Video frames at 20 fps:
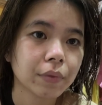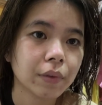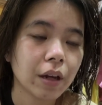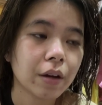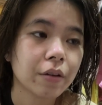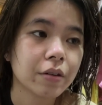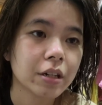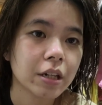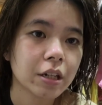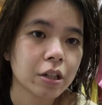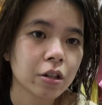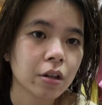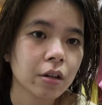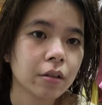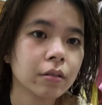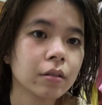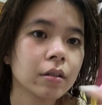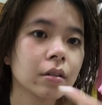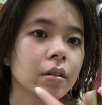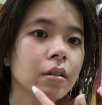
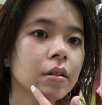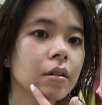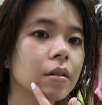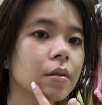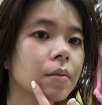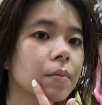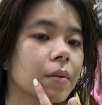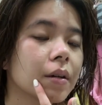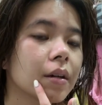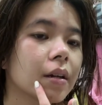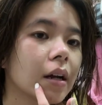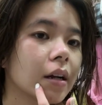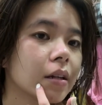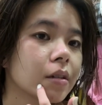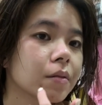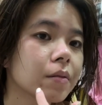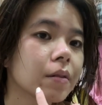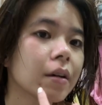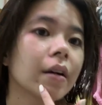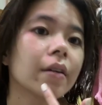irritation. But I
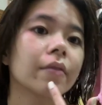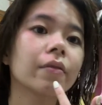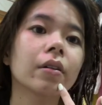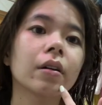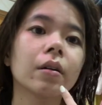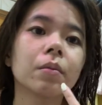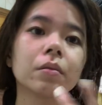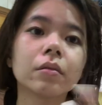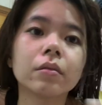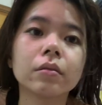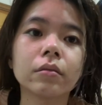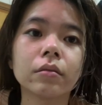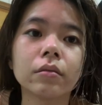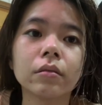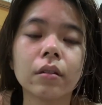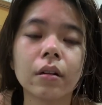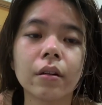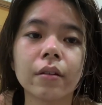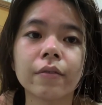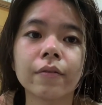do have a couple
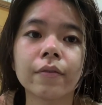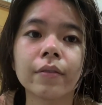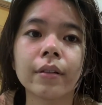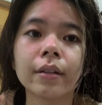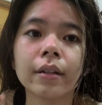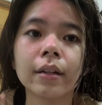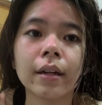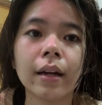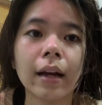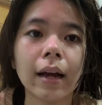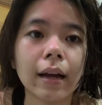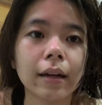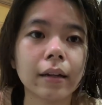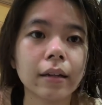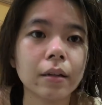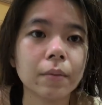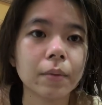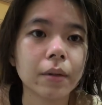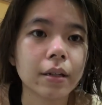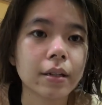of
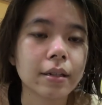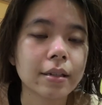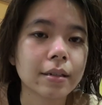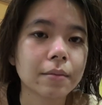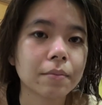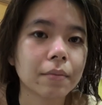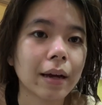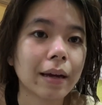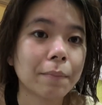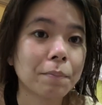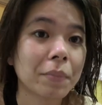acne because my